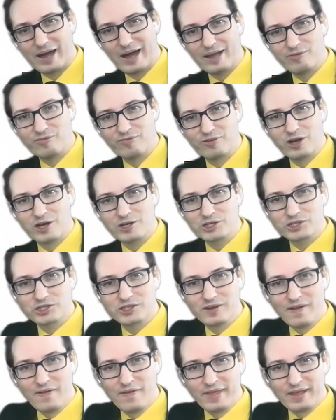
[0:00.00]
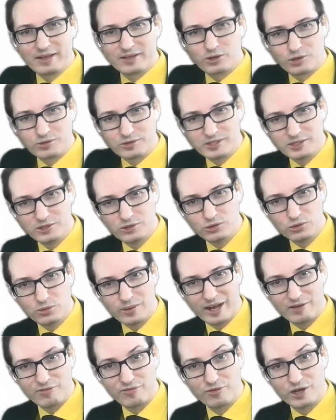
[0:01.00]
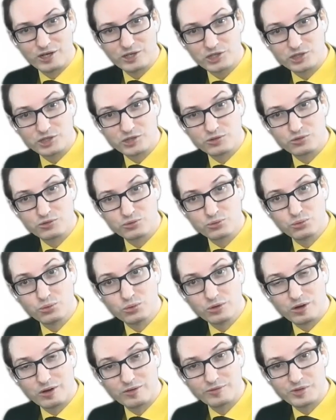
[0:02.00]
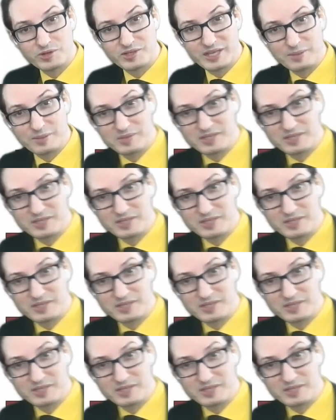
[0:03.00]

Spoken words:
I flush, continue, I flush, two of the same